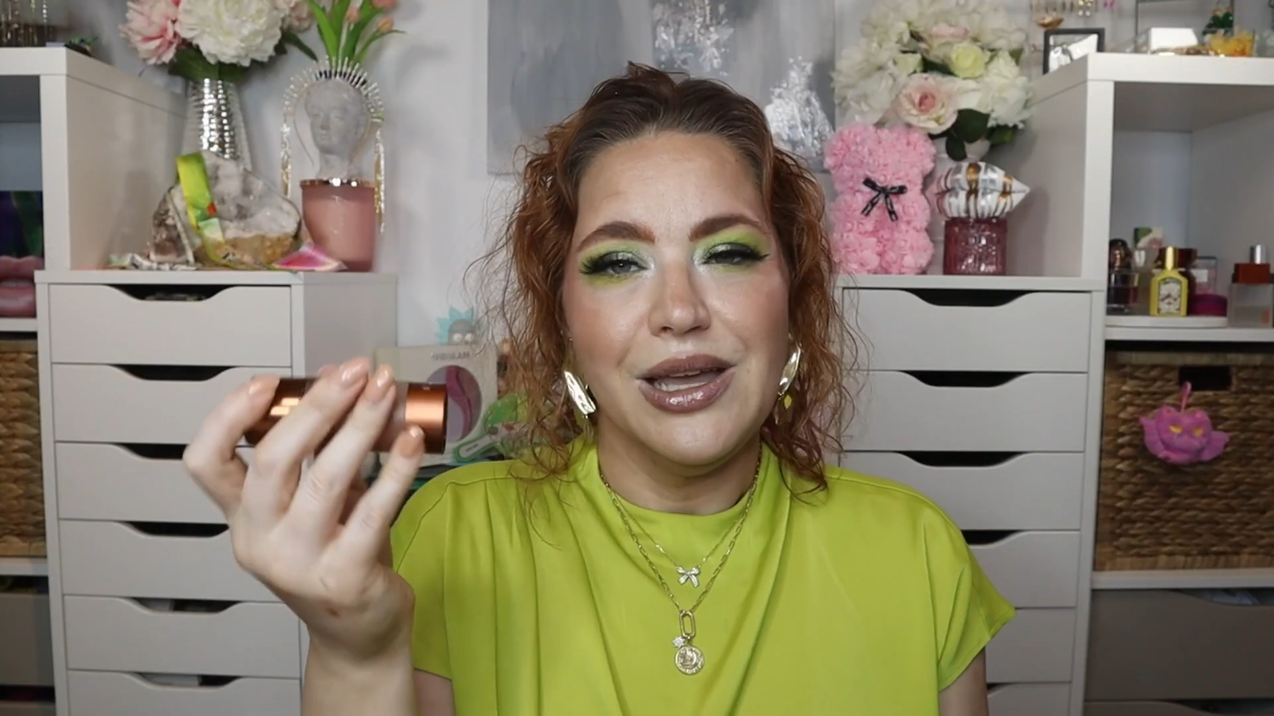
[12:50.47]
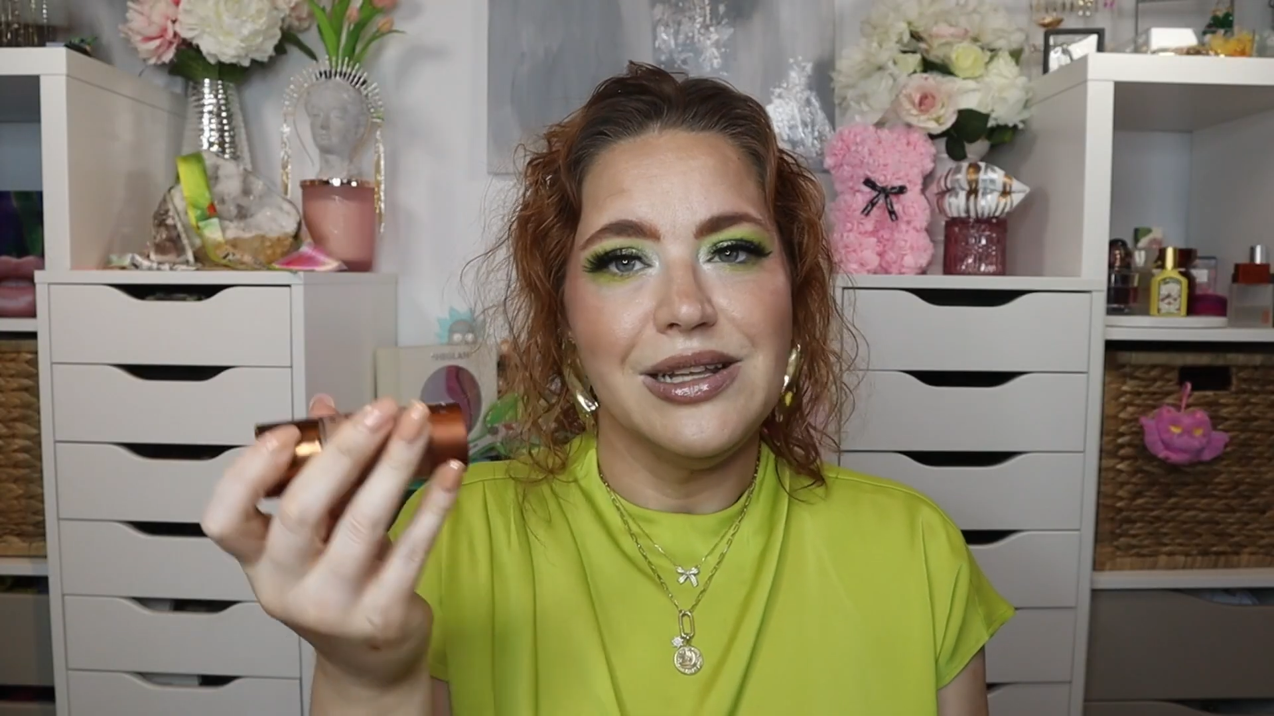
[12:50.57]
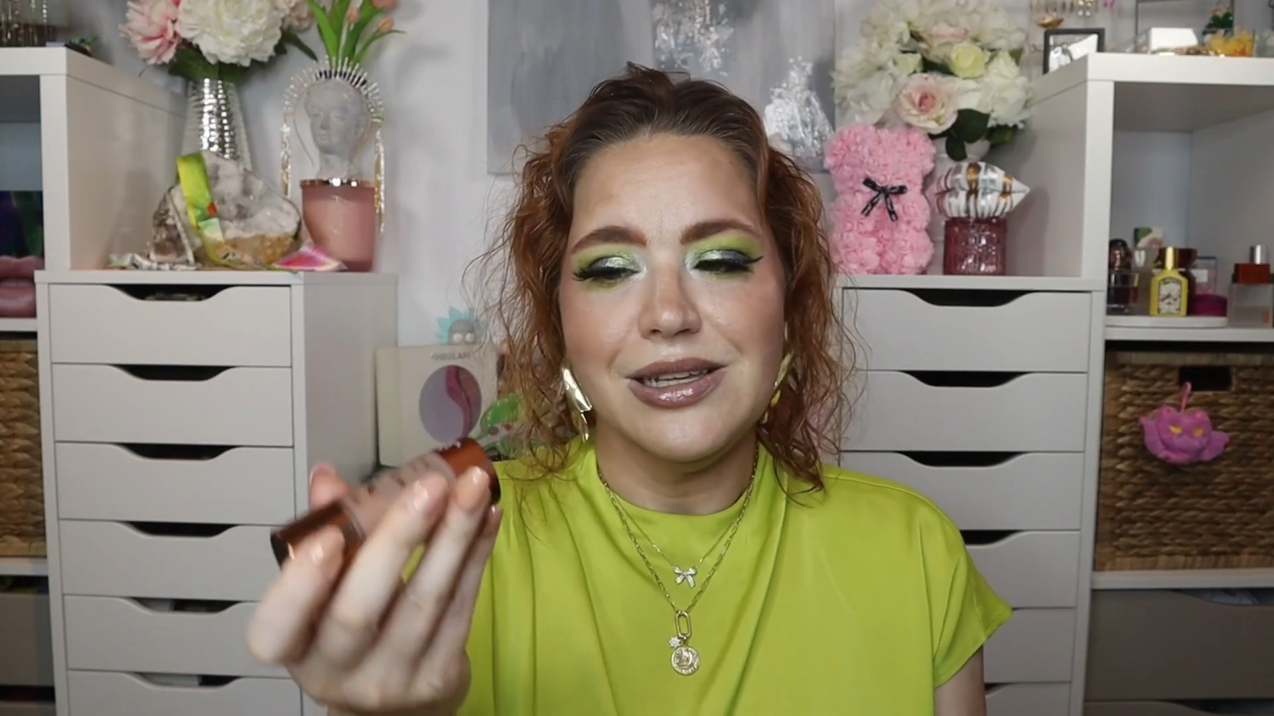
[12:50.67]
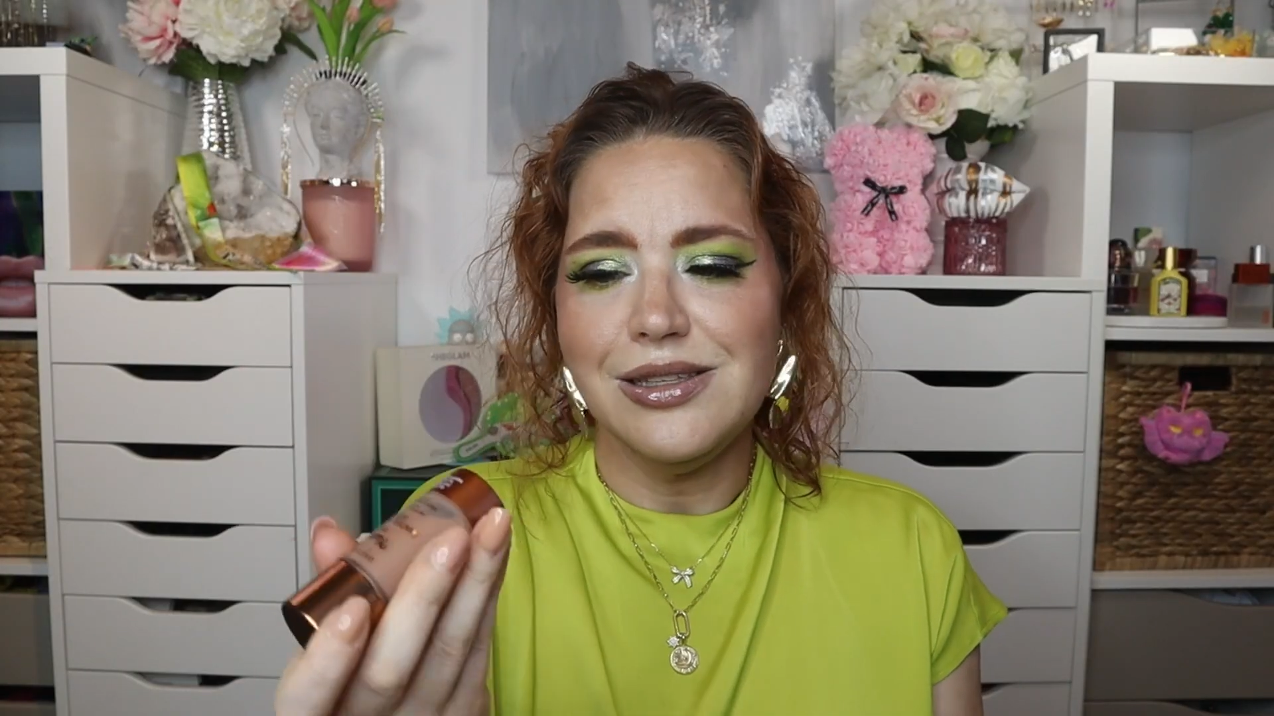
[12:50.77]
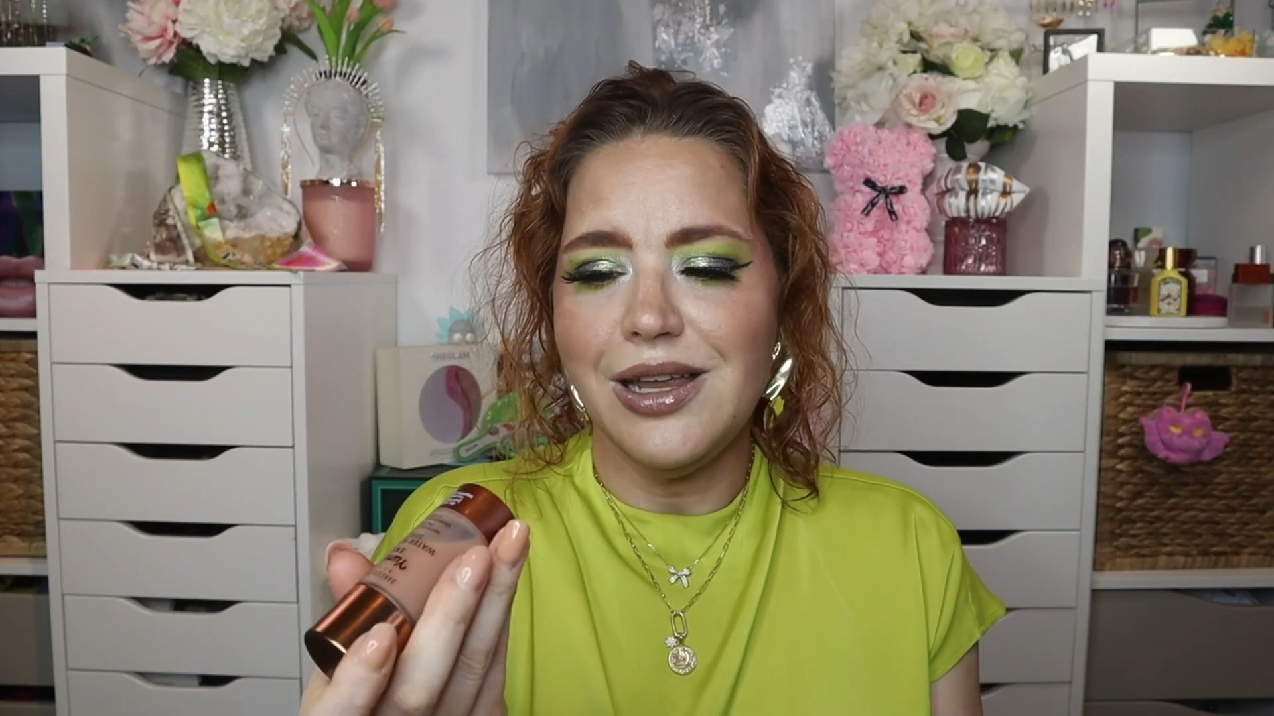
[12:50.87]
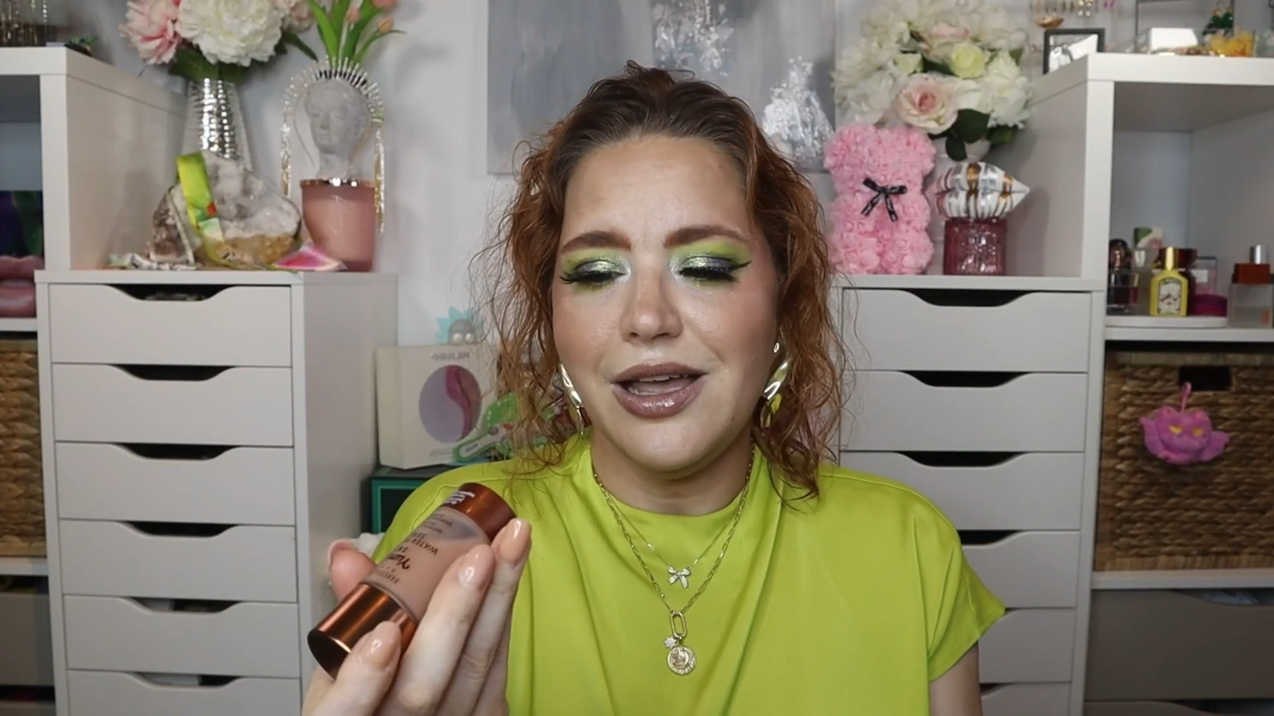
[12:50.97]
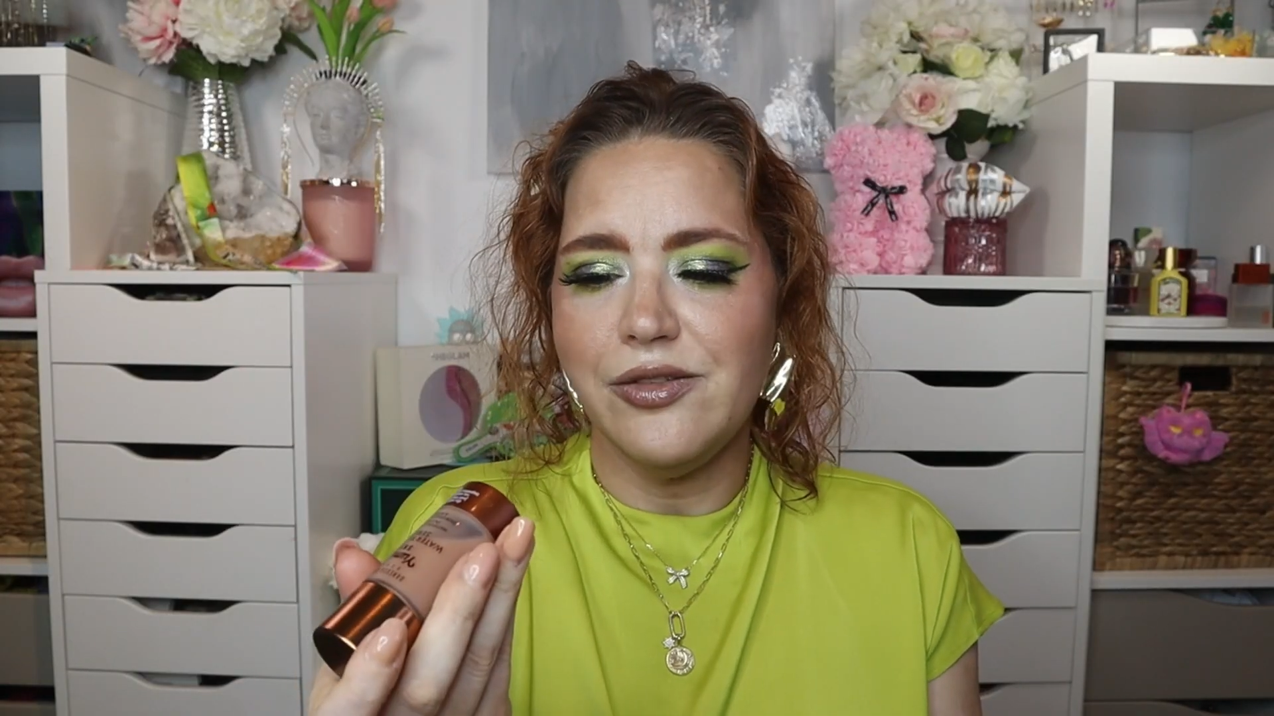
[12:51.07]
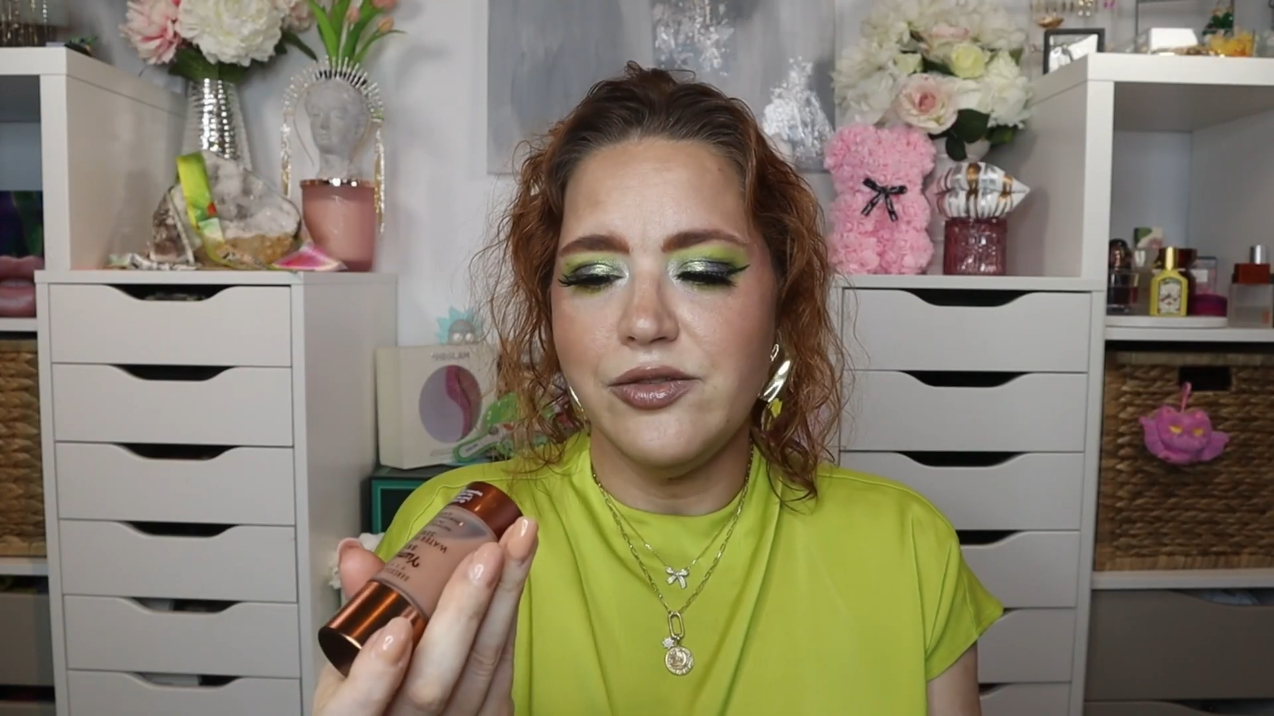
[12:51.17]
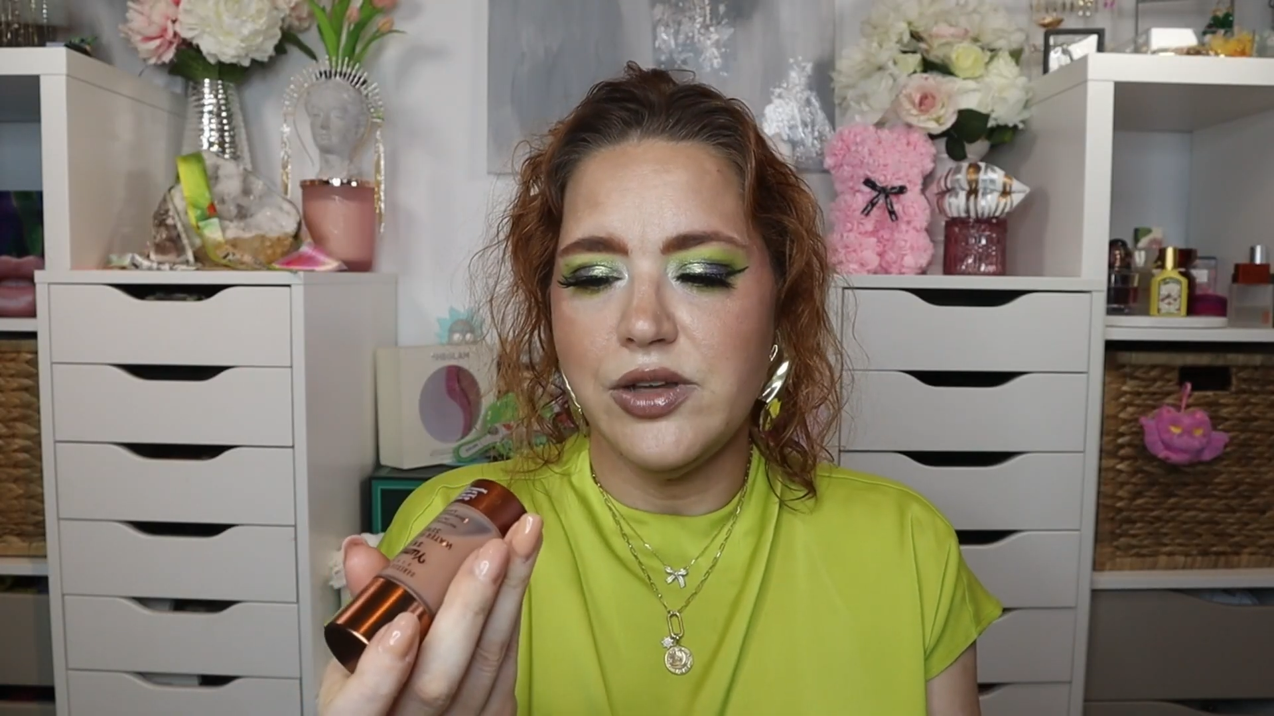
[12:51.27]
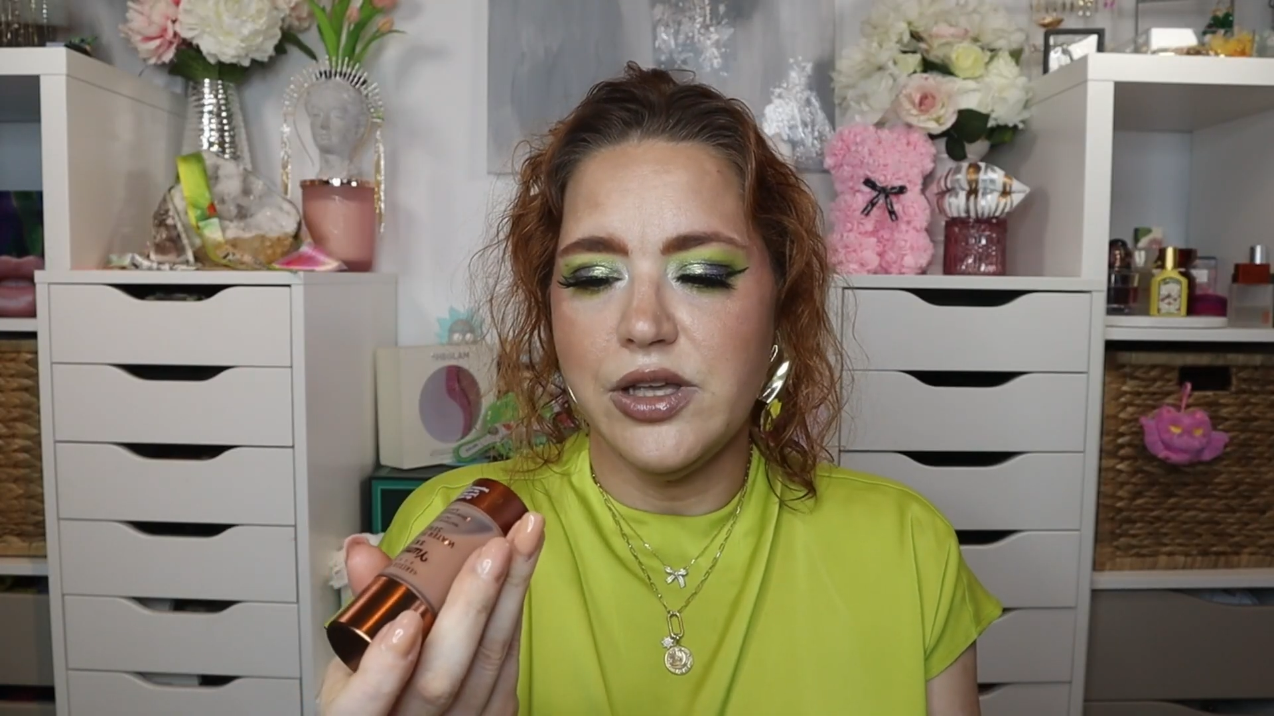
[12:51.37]
It doesn't
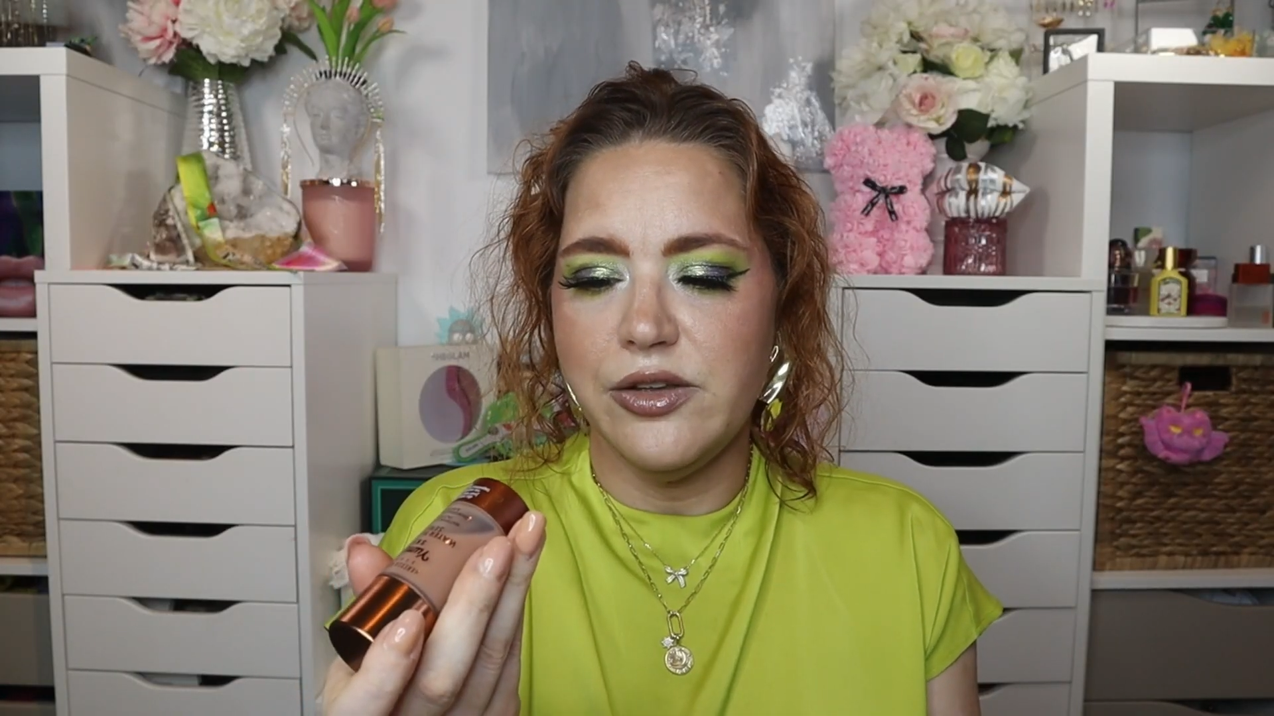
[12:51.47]
have,